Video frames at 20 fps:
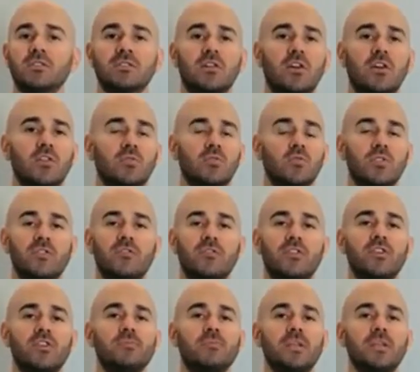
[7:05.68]
start with the
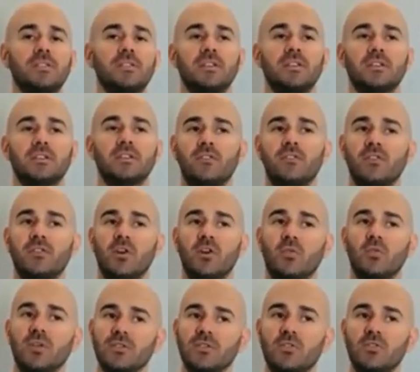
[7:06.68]
very basics of
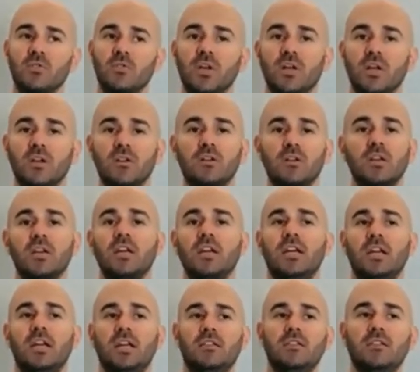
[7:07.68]
NoSQL
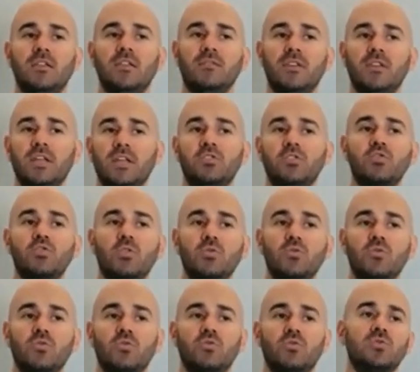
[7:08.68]
and give an
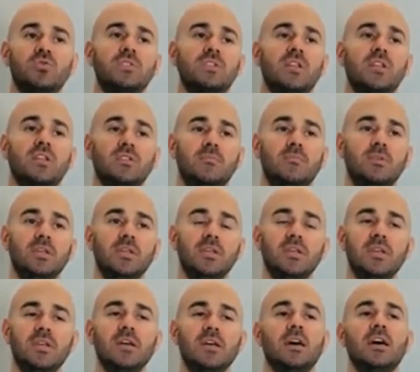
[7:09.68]
intro to
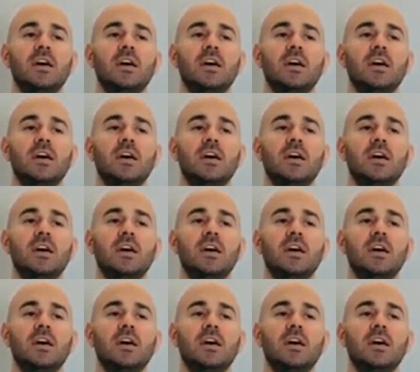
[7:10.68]
Scylladb.